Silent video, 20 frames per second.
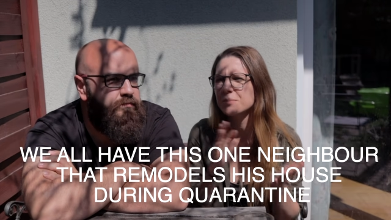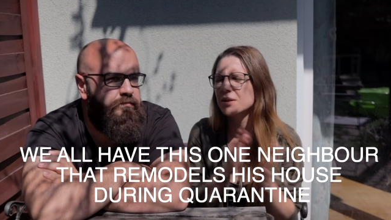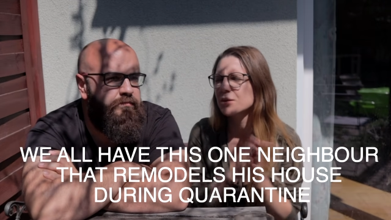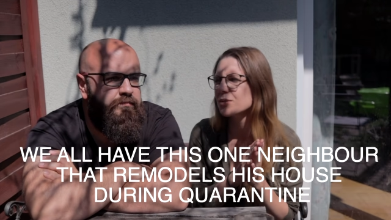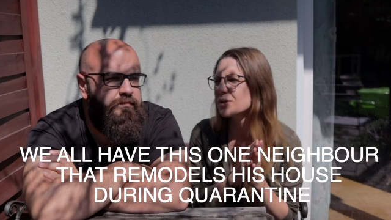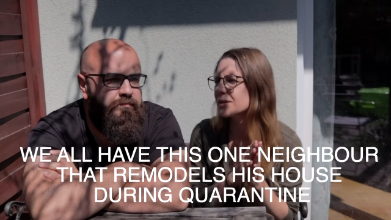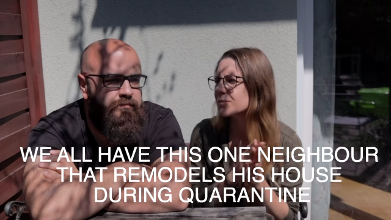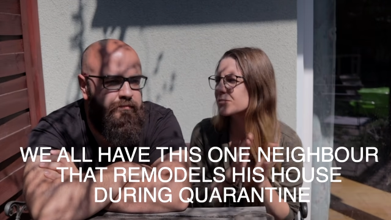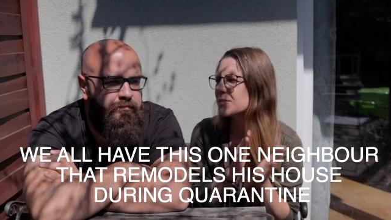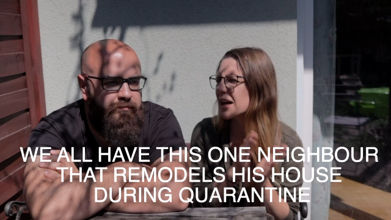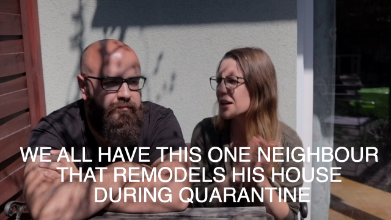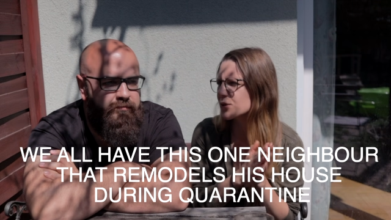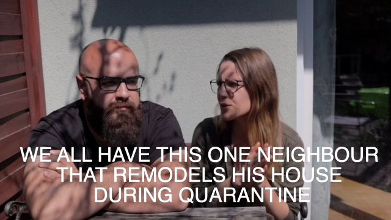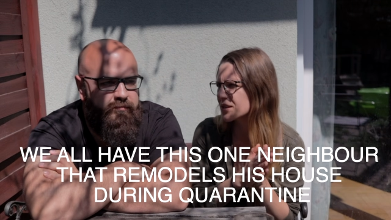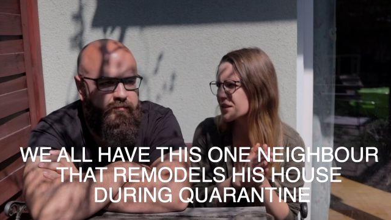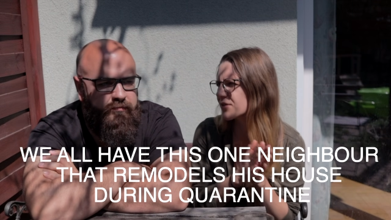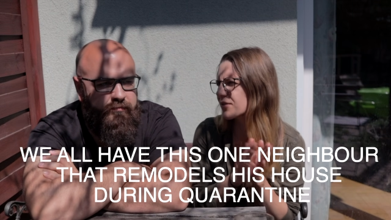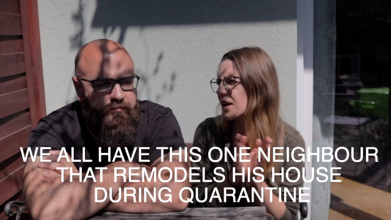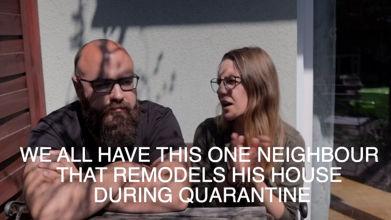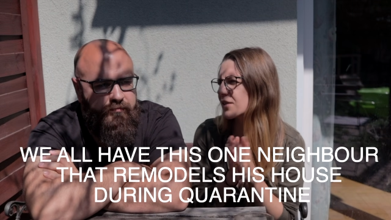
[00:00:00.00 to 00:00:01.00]
Speaker 1: between
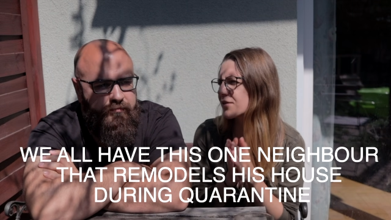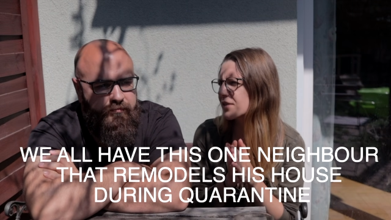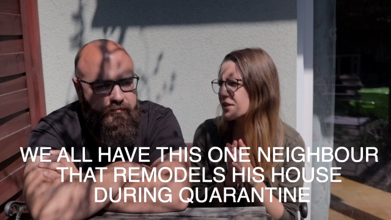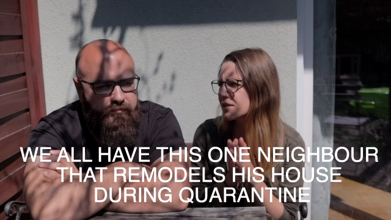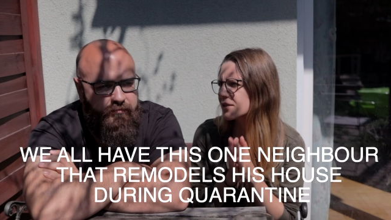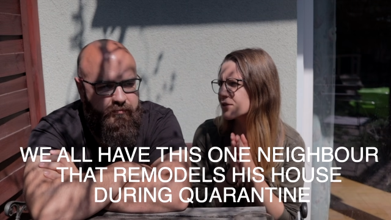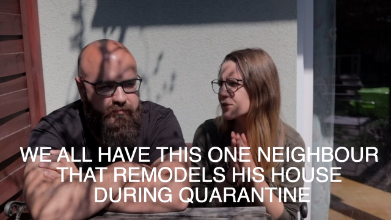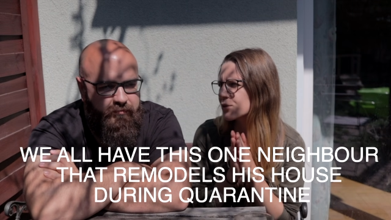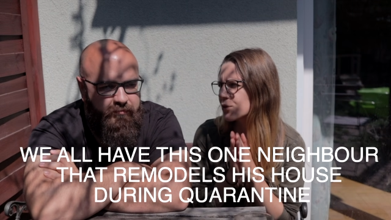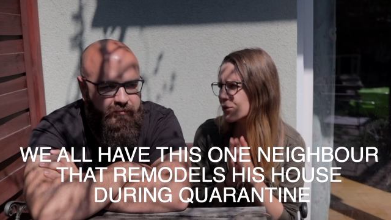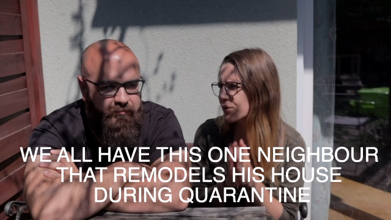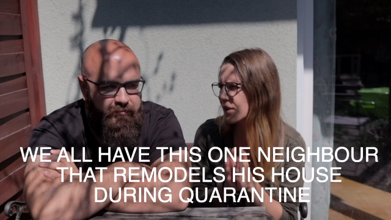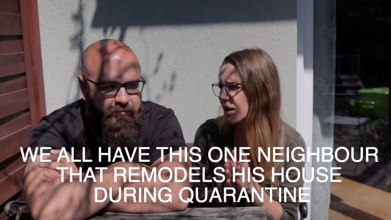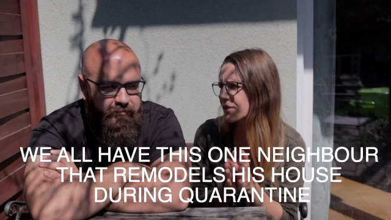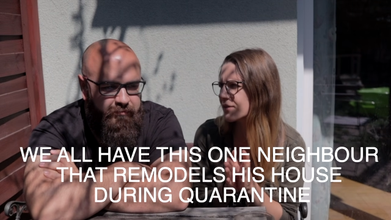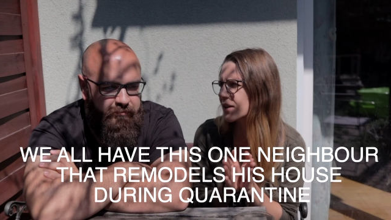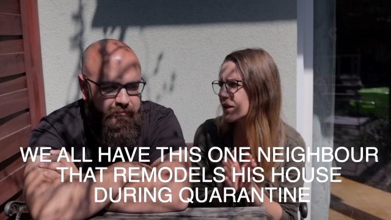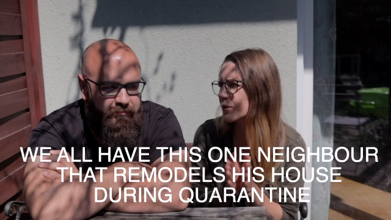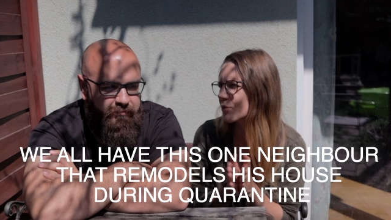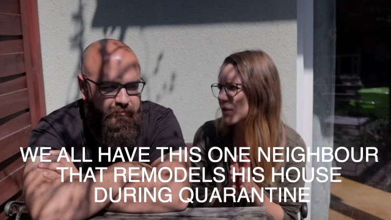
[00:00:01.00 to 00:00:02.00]
minus five and to
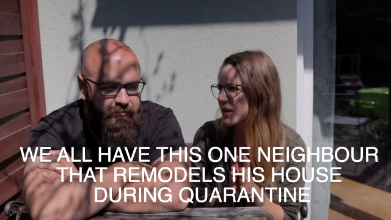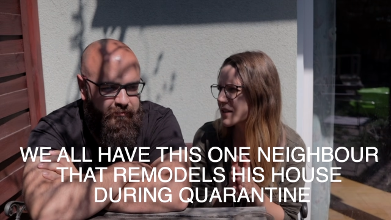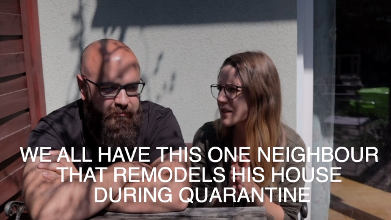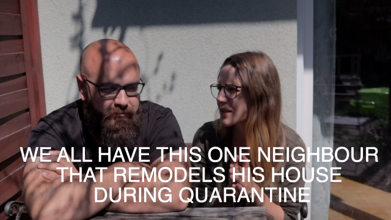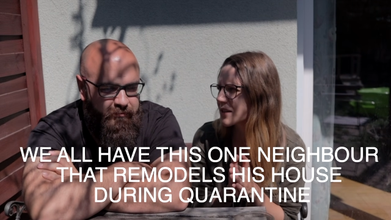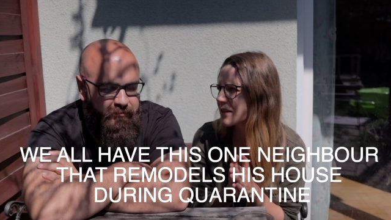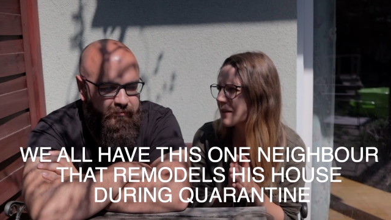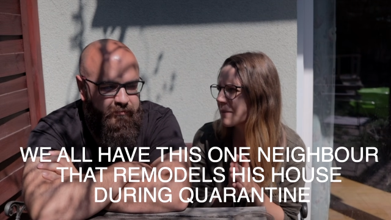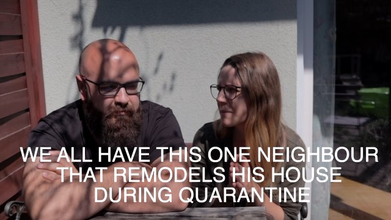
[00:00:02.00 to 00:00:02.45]
five degrees.